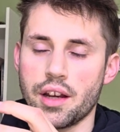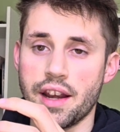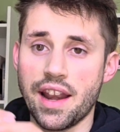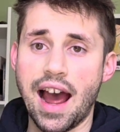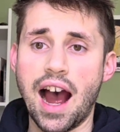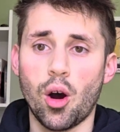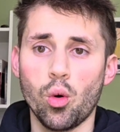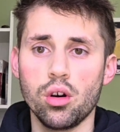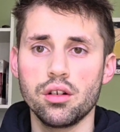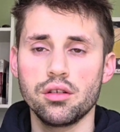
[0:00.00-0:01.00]

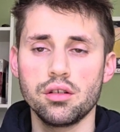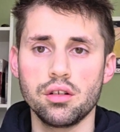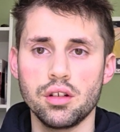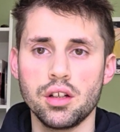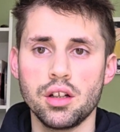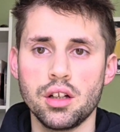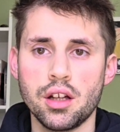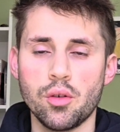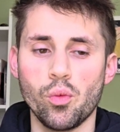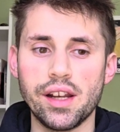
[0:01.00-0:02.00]
now.
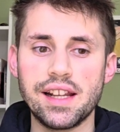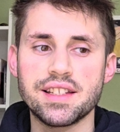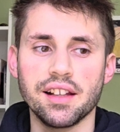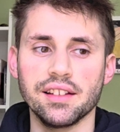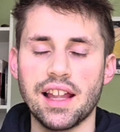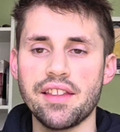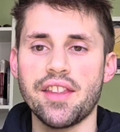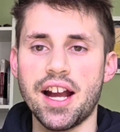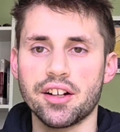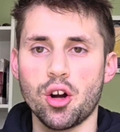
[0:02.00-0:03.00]
We need to let
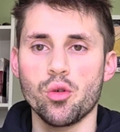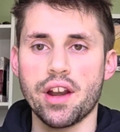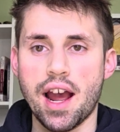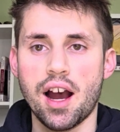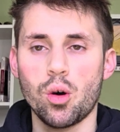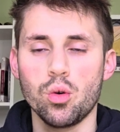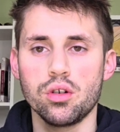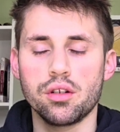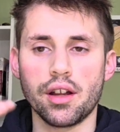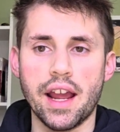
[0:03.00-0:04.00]
that go now,
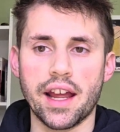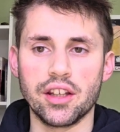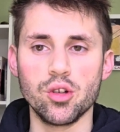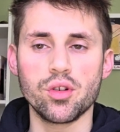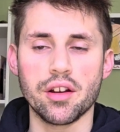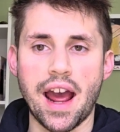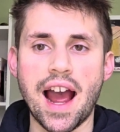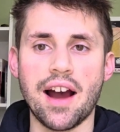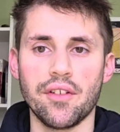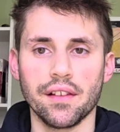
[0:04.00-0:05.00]
and you can
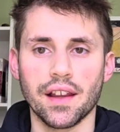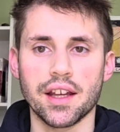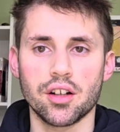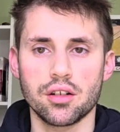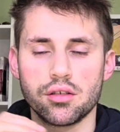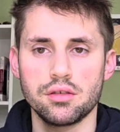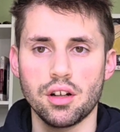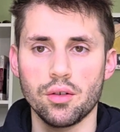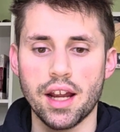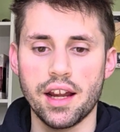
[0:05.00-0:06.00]
have it later,
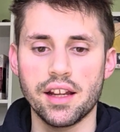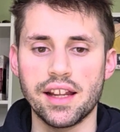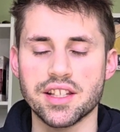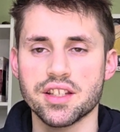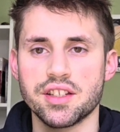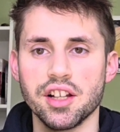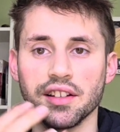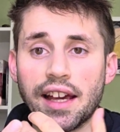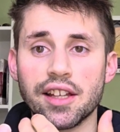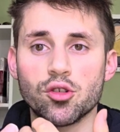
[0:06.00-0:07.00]
okay? It's
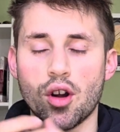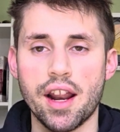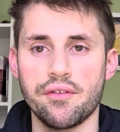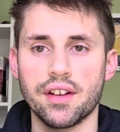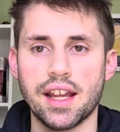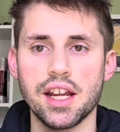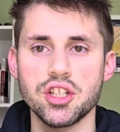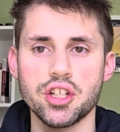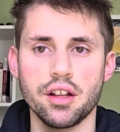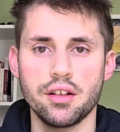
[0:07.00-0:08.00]
delayed
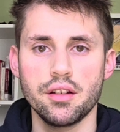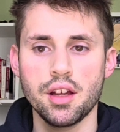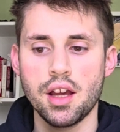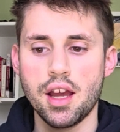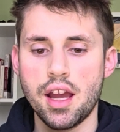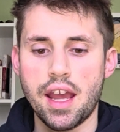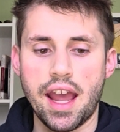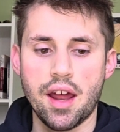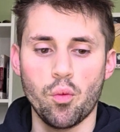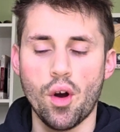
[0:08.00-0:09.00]
gratification.
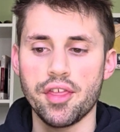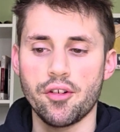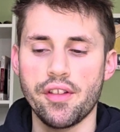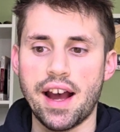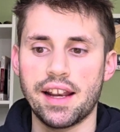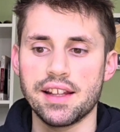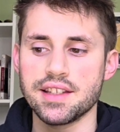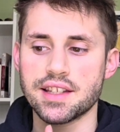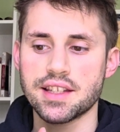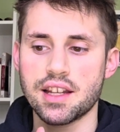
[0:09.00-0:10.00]
And whether that
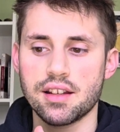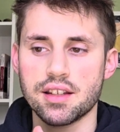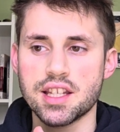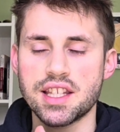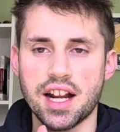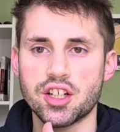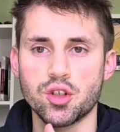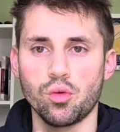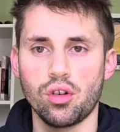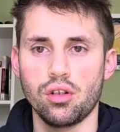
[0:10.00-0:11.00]
is
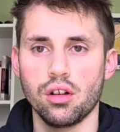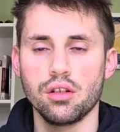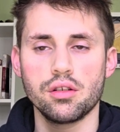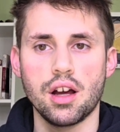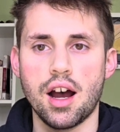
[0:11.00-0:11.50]
sexual,